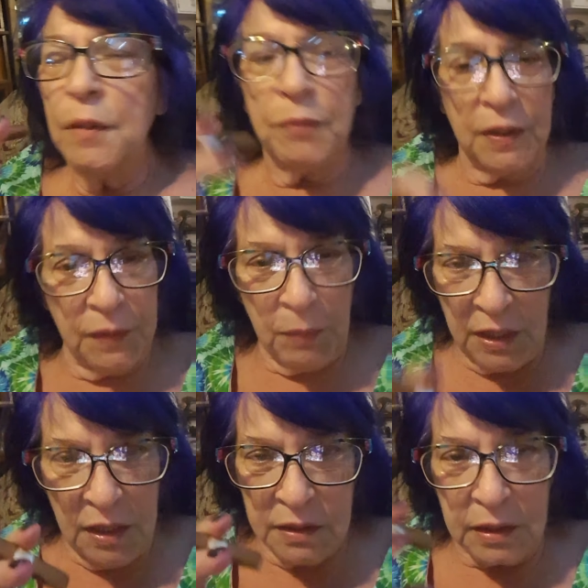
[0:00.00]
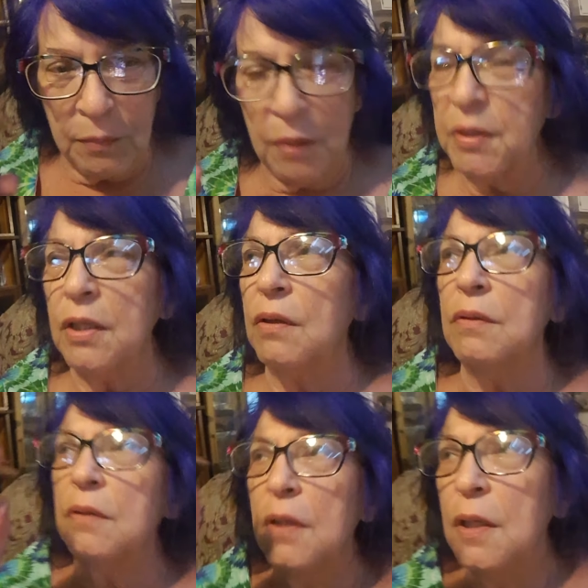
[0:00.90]
if anybody needs some, let me
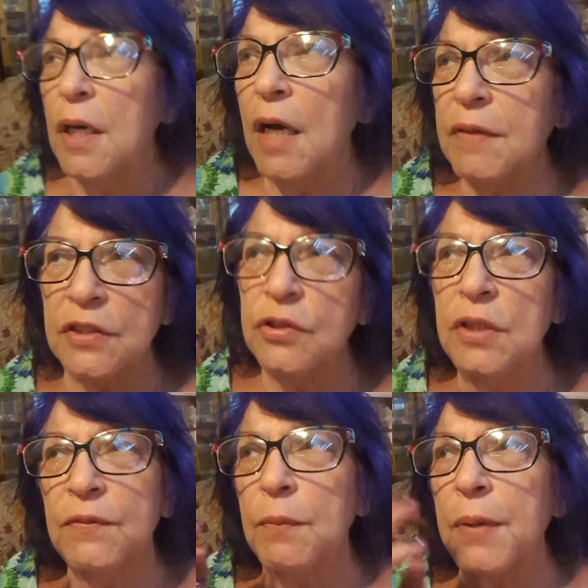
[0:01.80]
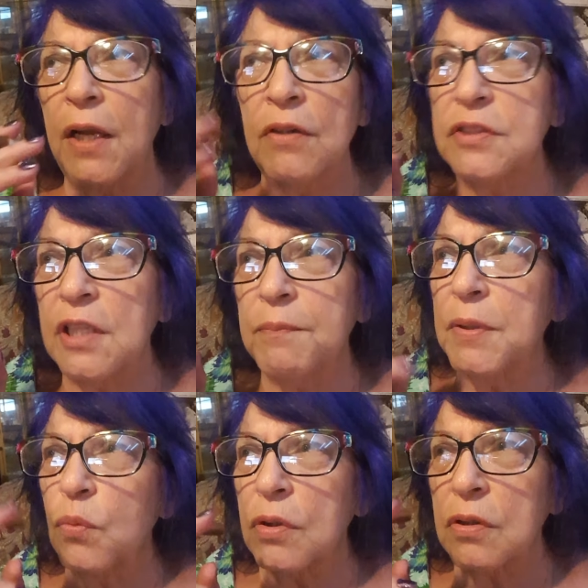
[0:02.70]
know. I've got two different patterns I've
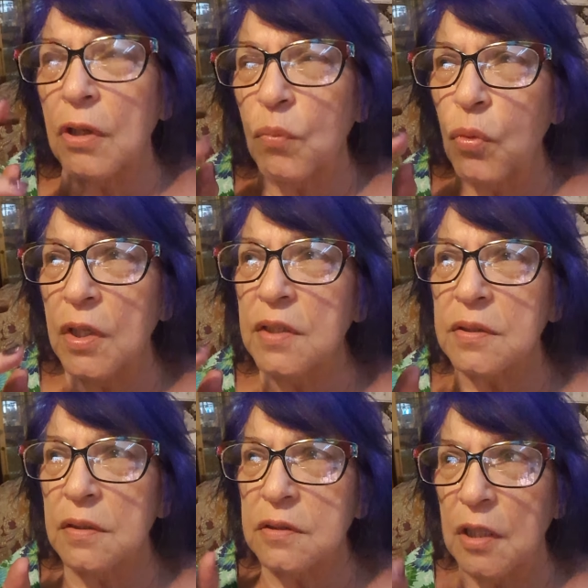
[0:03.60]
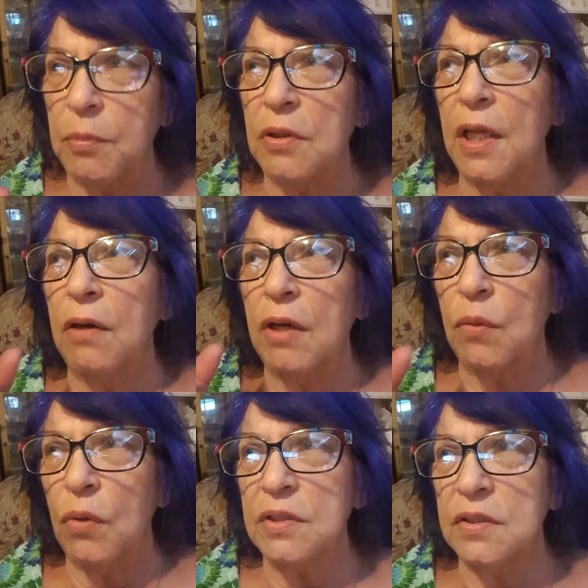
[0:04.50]
been working on. One is a double layer
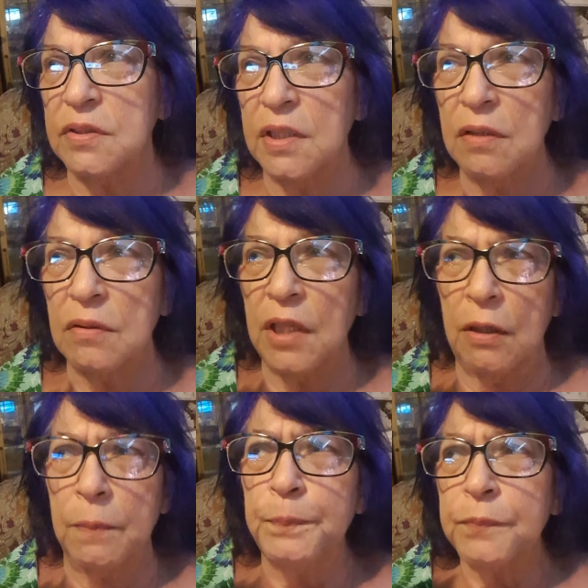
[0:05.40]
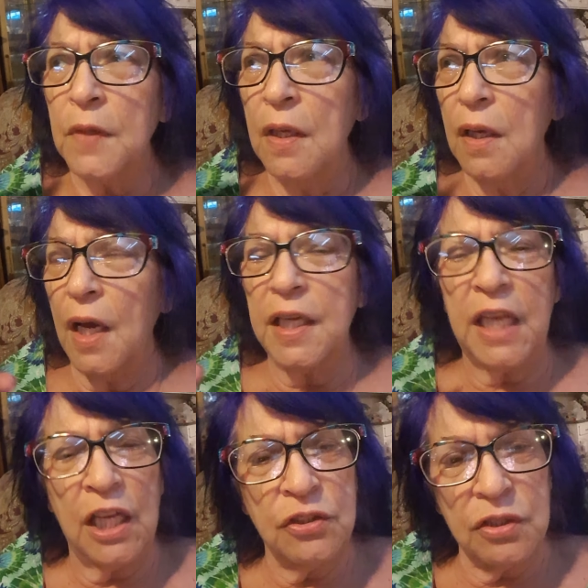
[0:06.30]
and one's a single layer. I
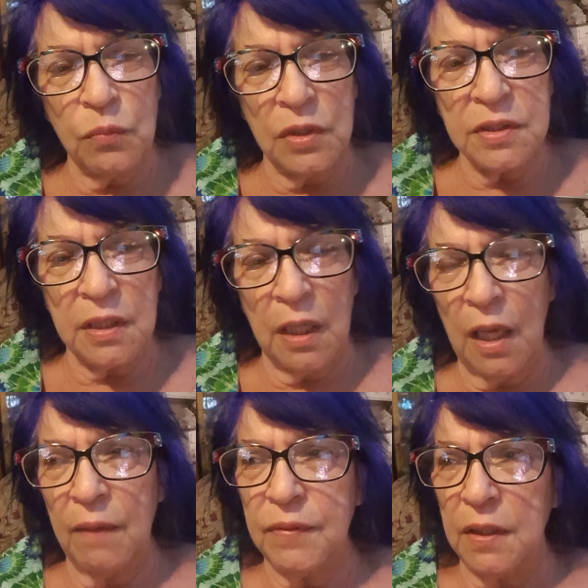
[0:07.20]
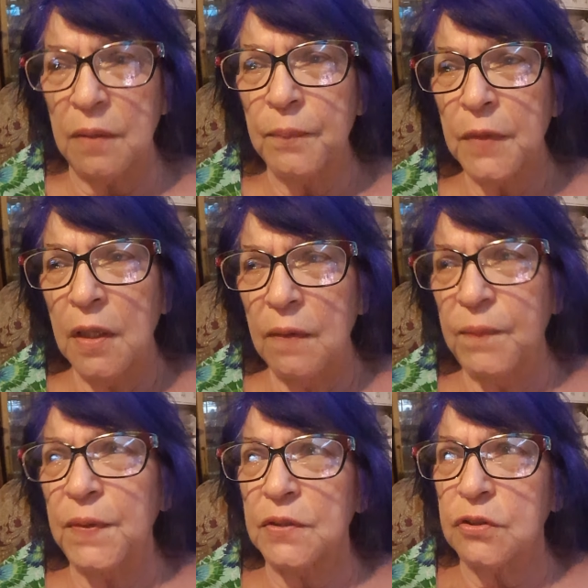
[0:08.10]
can do the ones that have the
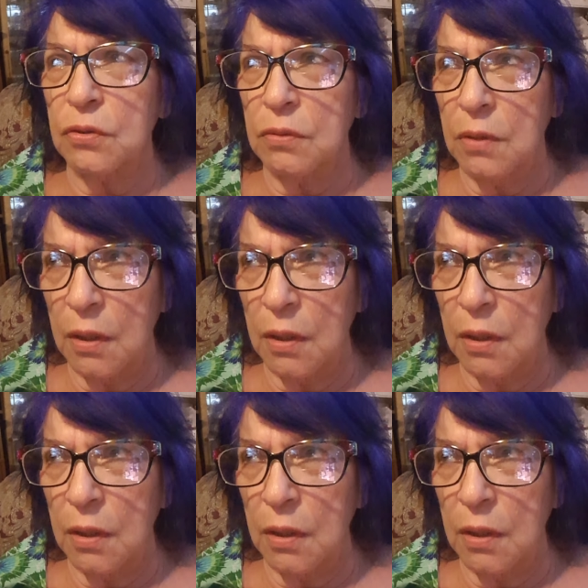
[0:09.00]
filter